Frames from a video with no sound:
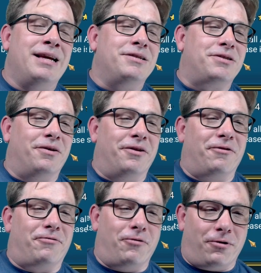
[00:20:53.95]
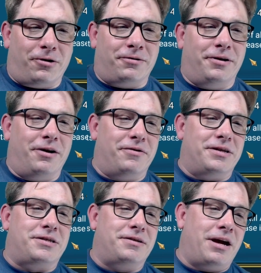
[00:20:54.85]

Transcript: so therefore, this